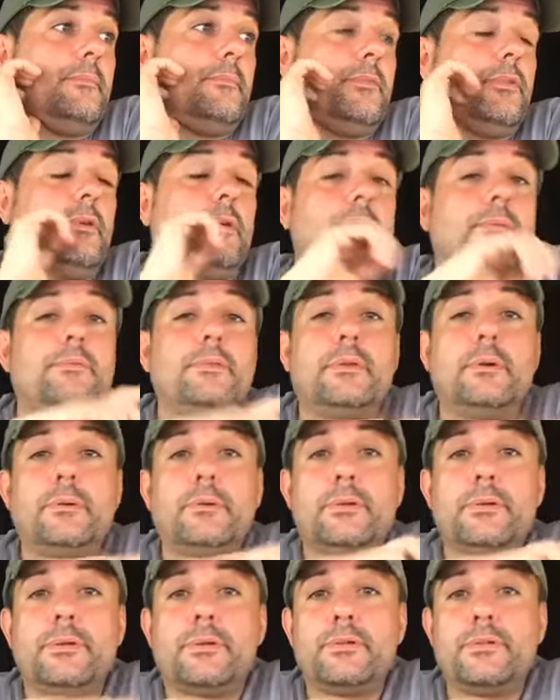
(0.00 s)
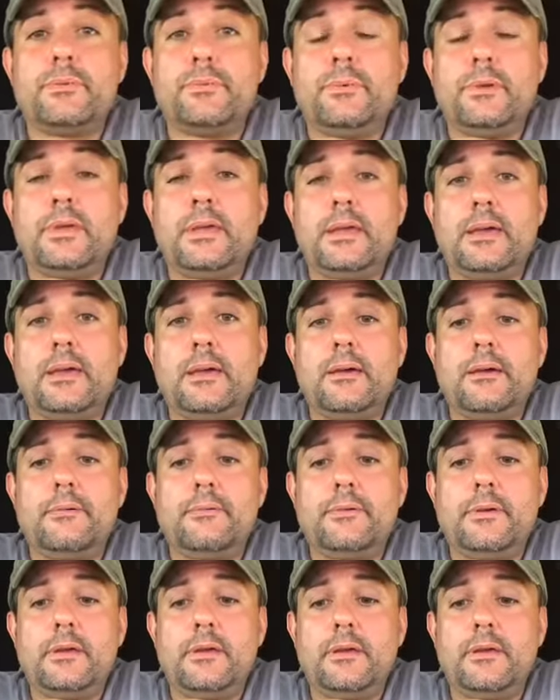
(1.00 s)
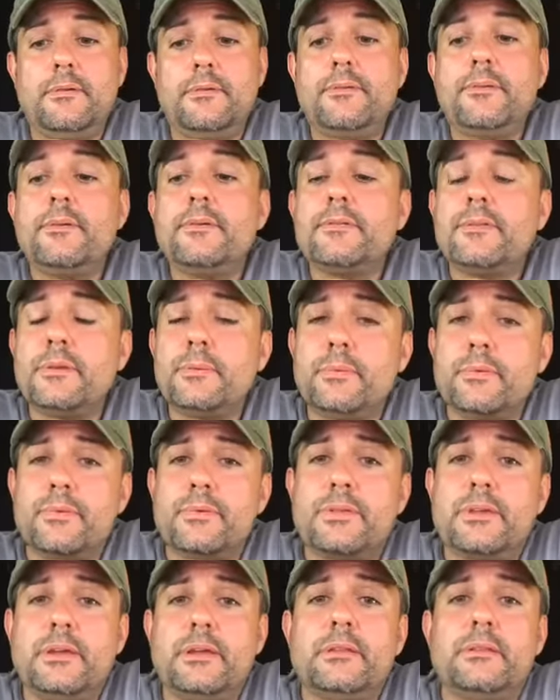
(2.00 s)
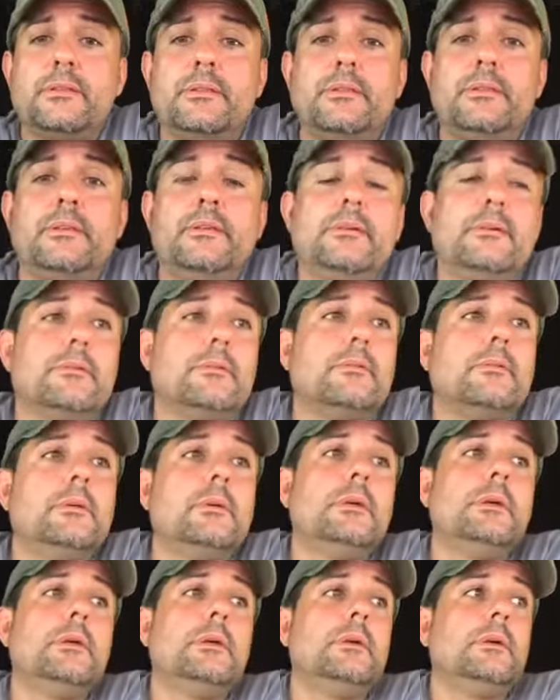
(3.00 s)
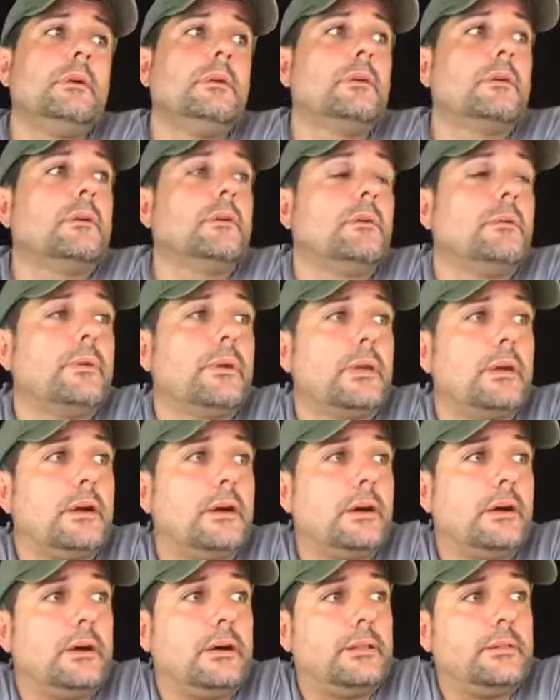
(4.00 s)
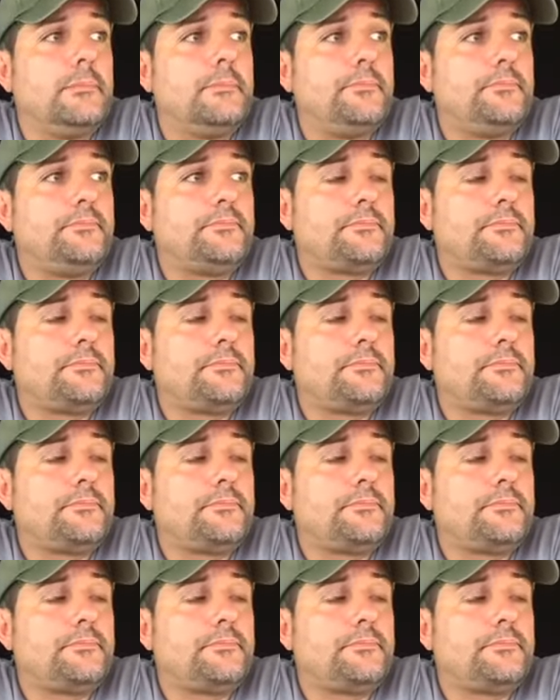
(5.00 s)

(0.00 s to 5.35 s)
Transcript: you have noticed, we have a 50% deal going on